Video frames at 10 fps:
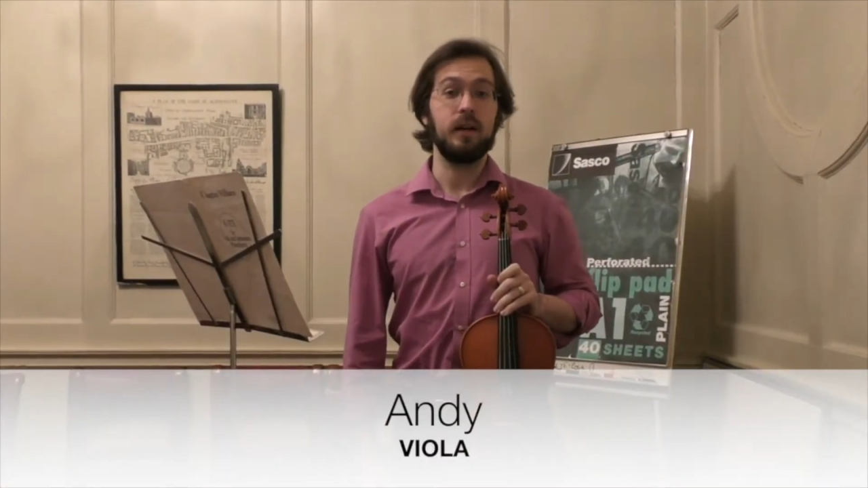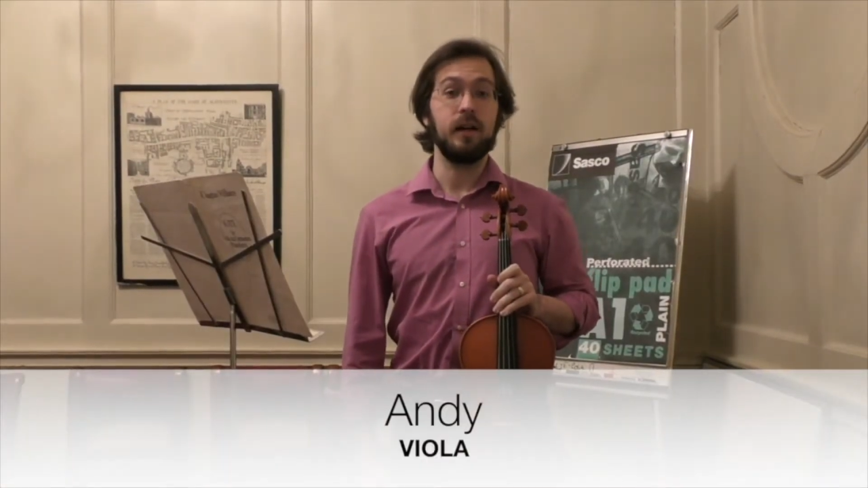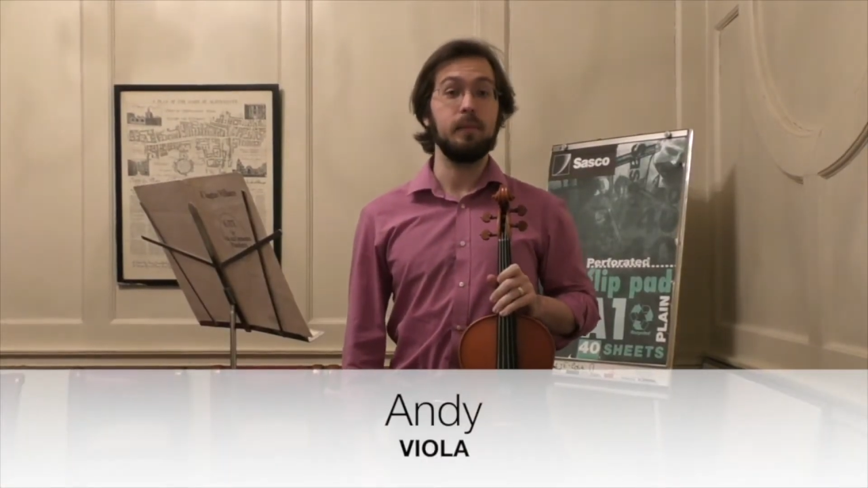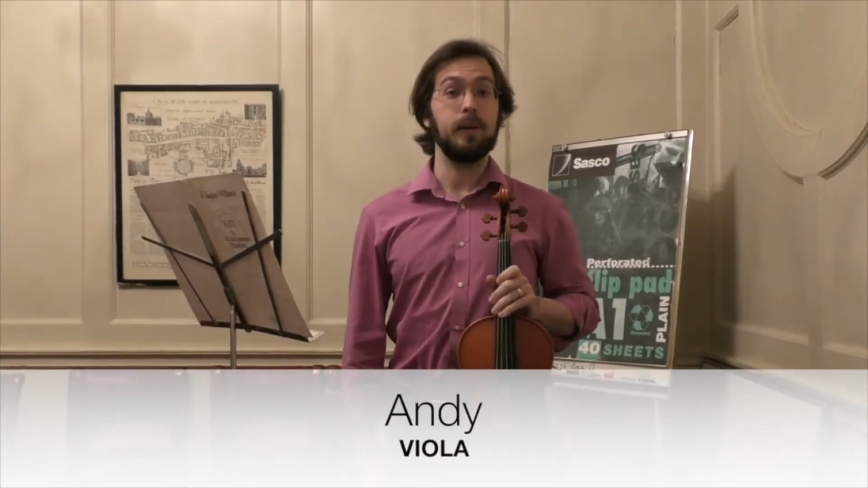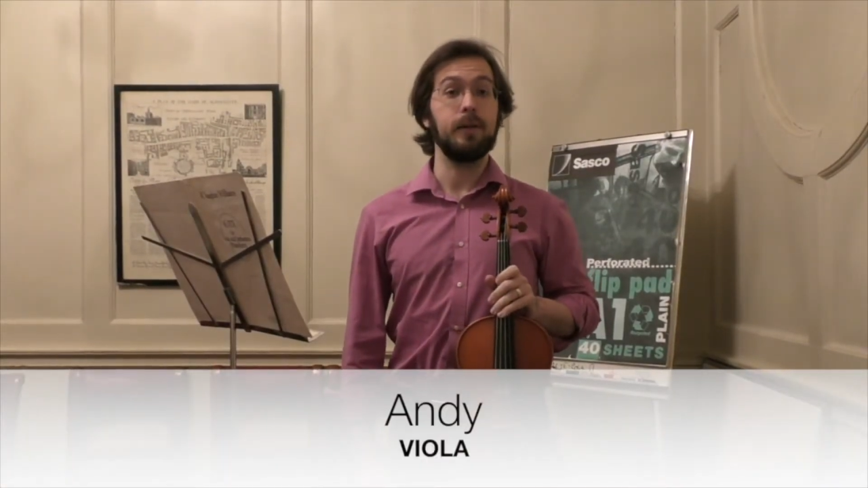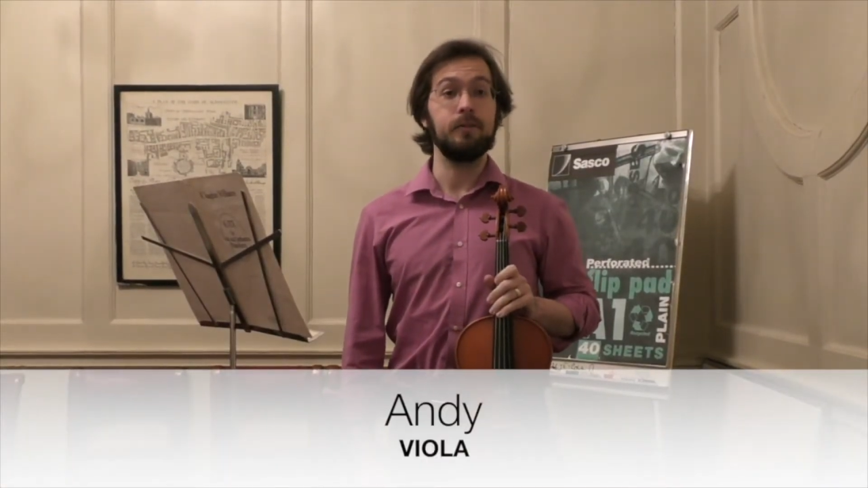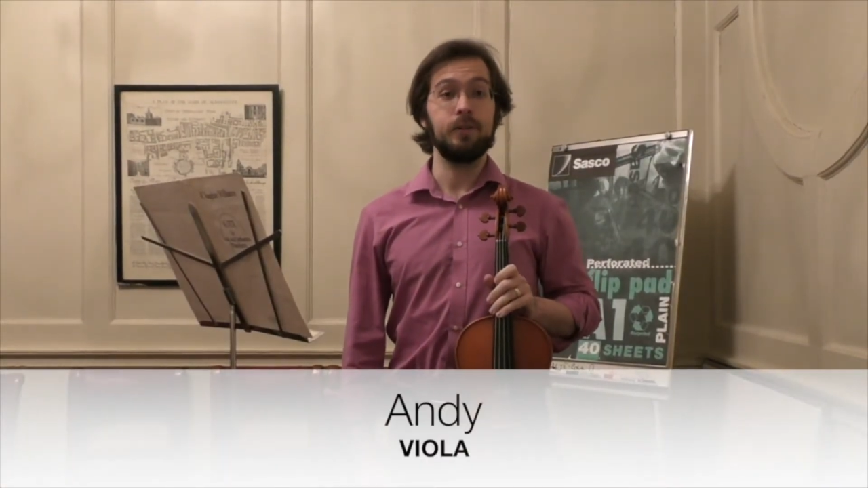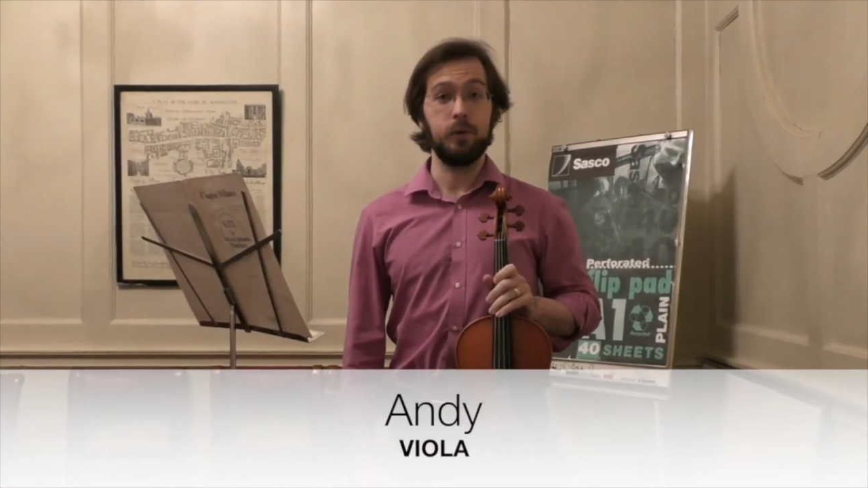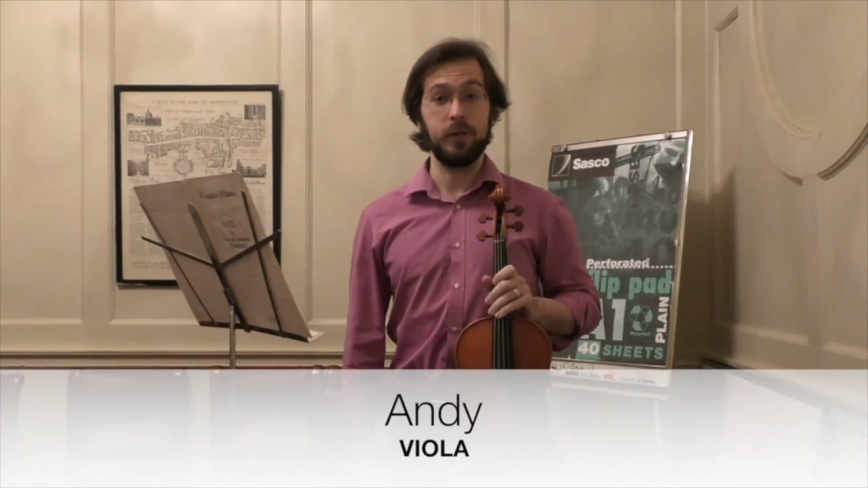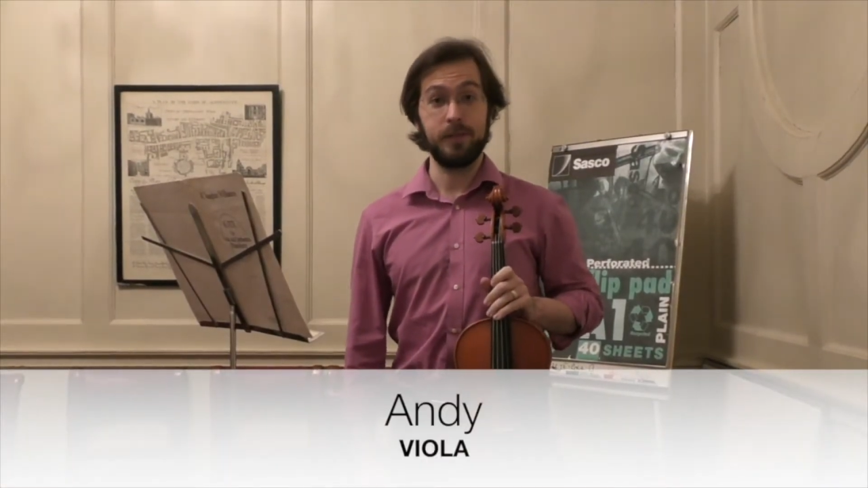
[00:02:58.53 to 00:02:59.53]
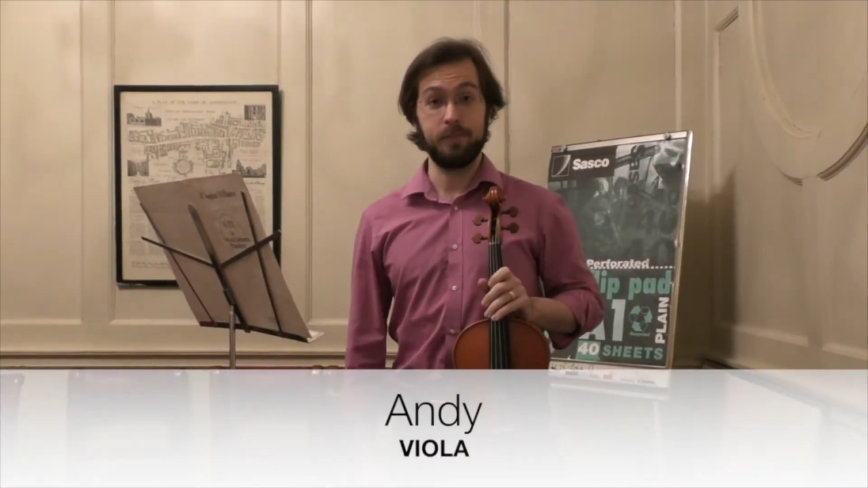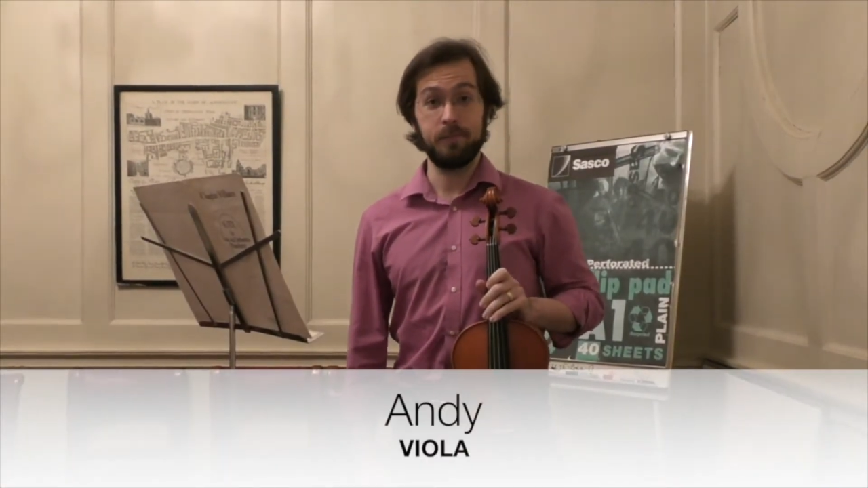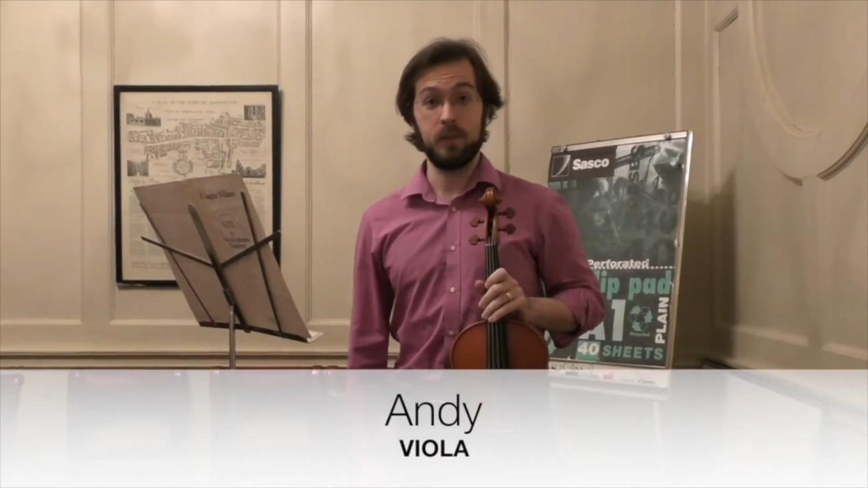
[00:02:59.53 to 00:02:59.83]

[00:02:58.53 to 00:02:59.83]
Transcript: and I play the viola.